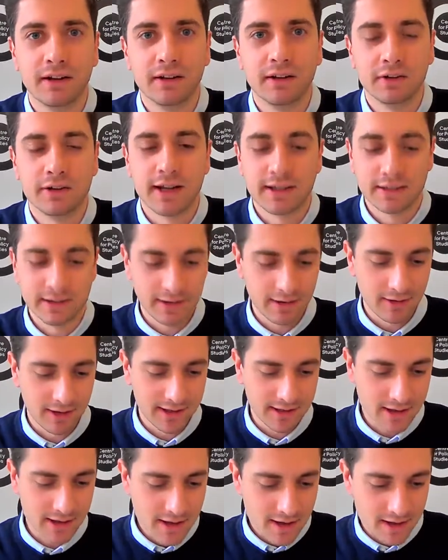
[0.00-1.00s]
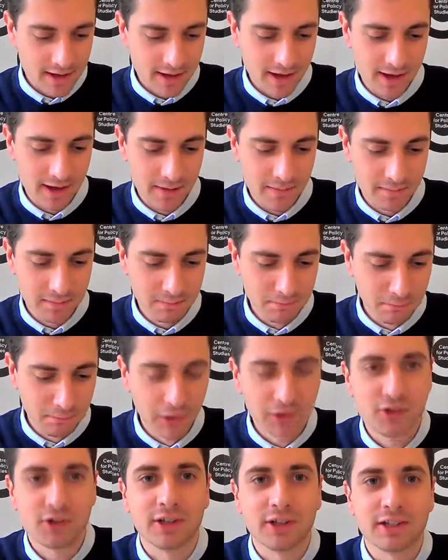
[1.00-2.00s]
not necessarily
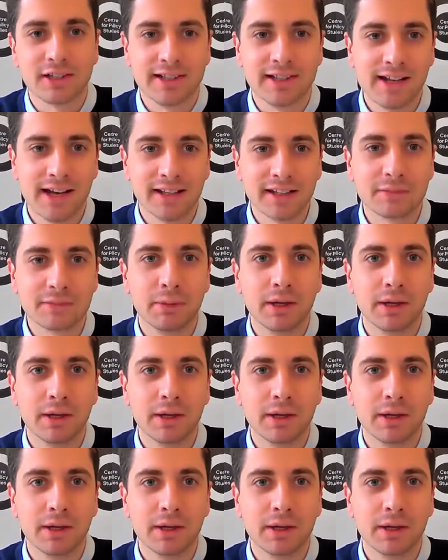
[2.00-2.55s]
monstrously dense,